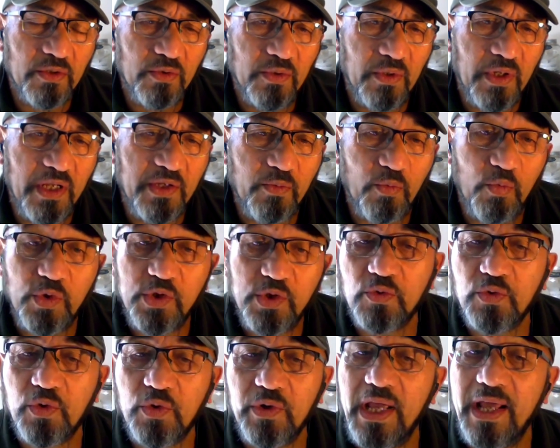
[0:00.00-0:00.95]
or, uh, which
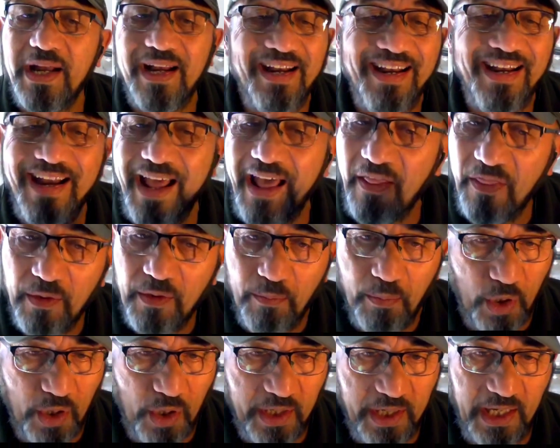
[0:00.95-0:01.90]
will create another
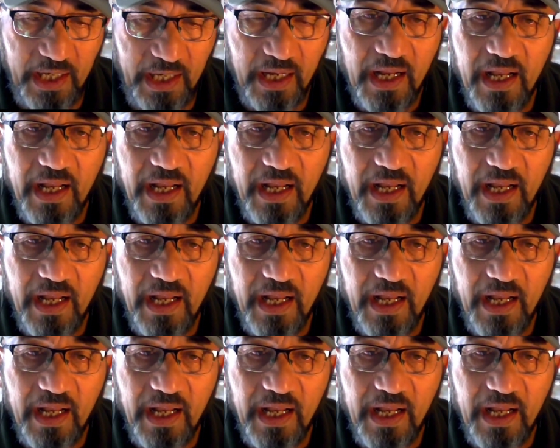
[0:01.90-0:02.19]
body.